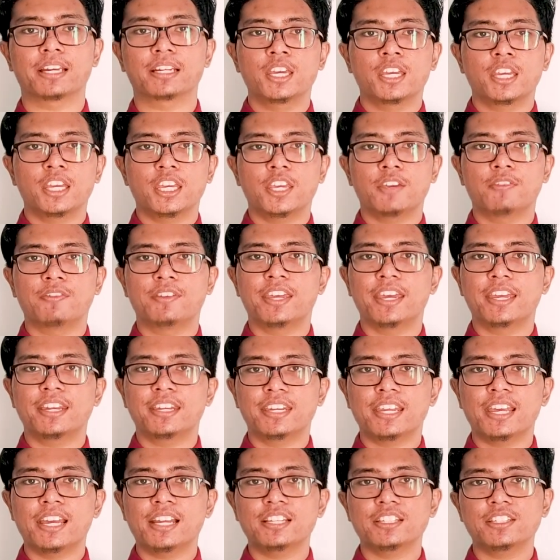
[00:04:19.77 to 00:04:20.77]
If the
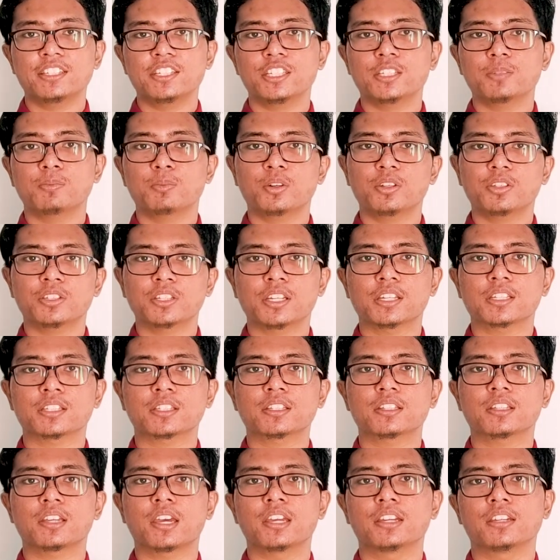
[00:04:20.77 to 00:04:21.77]
analysis process
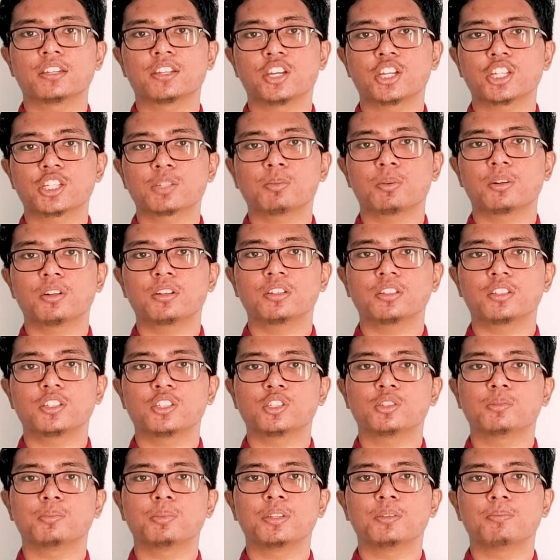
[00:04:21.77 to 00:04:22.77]
and dashboard need to
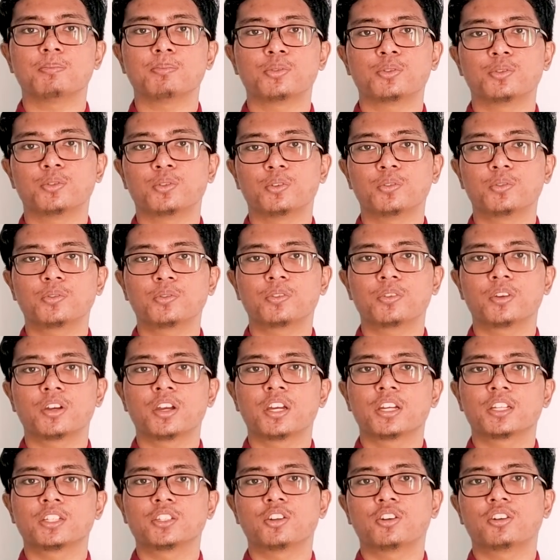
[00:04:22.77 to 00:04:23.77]
be improved,
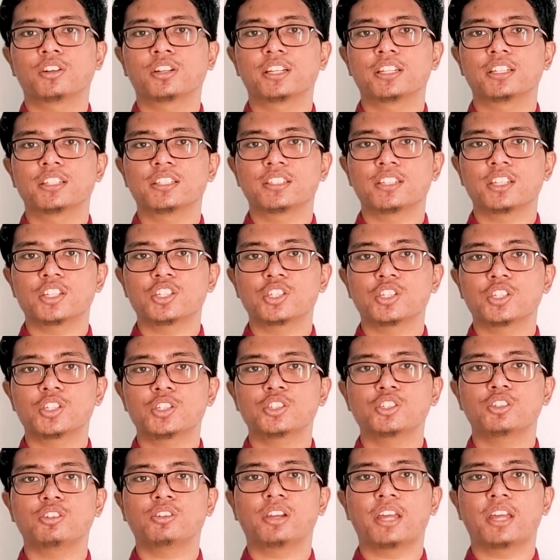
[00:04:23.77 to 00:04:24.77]
the organization
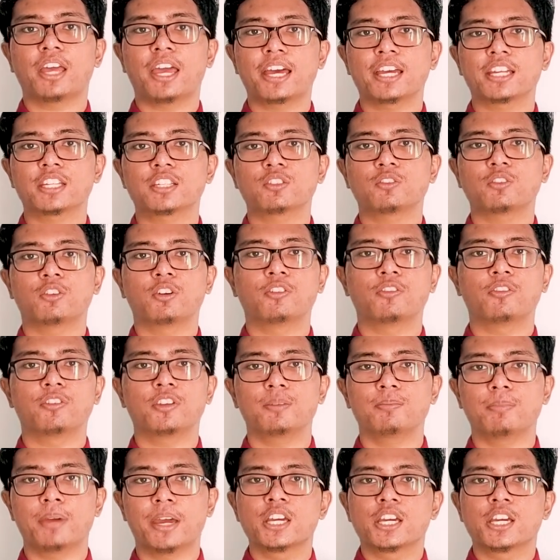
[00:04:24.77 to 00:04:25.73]
should ask for feedback.